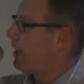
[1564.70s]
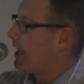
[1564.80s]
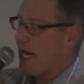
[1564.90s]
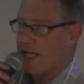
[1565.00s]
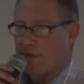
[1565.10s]

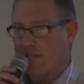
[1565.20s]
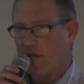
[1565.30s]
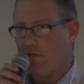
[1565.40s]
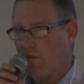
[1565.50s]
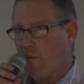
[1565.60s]
I kind of ask
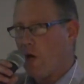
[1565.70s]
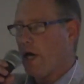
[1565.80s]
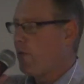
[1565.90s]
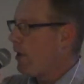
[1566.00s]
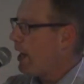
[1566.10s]
myself,
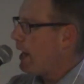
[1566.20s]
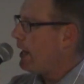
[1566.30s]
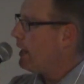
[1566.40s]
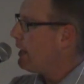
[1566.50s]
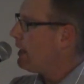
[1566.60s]
what, why
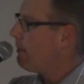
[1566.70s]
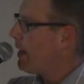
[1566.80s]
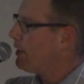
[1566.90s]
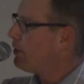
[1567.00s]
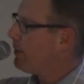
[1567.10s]

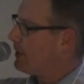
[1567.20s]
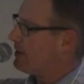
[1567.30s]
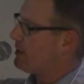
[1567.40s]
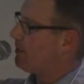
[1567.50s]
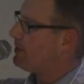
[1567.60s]
am I doing
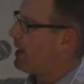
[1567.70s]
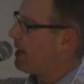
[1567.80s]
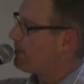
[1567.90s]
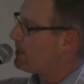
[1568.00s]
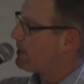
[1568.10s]
this
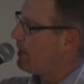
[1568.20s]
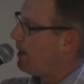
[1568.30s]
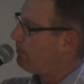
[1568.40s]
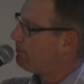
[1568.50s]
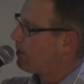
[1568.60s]
sometimes?
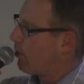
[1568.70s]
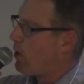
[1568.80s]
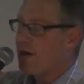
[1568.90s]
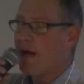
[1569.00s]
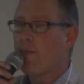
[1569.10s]
Um, or
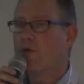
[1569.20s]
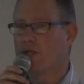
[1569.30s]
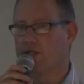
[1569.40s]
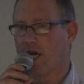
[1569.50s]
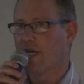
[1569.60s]
what am I
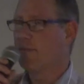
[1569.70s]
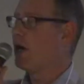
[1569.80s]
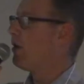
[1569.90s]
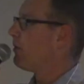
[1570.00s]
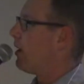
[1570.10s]
most excited
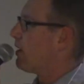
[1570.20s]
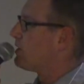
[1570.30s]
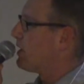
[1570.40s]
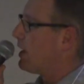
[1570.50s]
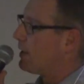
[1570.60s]
about the
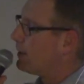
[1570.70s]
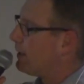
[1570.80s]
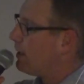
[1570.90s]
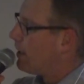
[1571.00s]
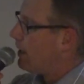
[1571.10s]
hard cider,
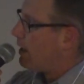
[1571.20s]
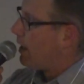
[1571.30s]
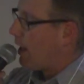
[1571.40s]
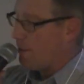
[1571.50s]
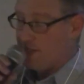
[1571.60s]

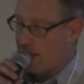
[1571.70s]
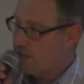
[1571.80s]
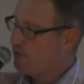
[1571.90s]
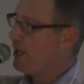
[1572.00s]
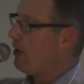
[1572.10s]
uh,
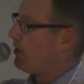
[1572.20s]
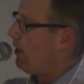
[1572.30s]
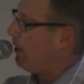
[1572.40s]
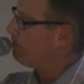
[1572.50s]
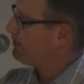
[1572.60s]
besides free
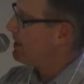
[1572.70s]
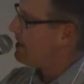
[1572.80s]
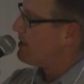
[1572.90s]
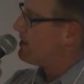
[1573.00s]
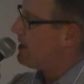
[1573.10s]
alcohol?
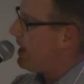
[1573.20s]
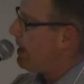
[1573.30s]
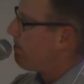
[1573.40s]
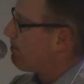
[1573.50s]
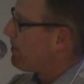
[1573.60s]
Is
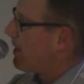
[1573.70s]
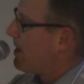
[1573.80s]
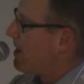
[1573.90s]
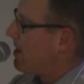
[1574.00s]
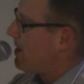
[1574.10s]
uh,
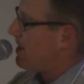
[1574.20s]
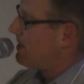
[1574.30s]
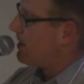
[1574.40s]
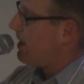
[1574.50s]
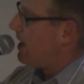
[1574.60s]

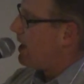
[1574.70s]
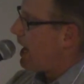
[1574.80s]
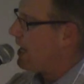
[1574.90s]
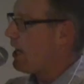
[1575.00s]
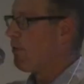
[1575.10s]
that uh,
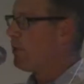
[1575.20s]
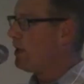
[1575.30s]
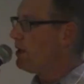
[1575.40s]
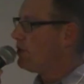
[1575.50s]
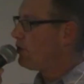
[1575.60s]
I, I,
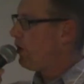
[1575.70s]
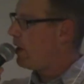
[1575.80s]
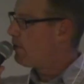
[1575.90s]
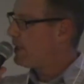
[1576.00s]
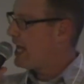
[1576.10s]
really
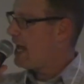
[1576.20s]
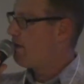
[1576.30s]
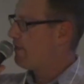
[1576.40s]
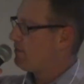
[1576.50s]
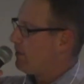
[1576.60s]
enjoy when we
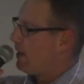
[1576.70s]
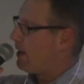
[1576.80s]
have,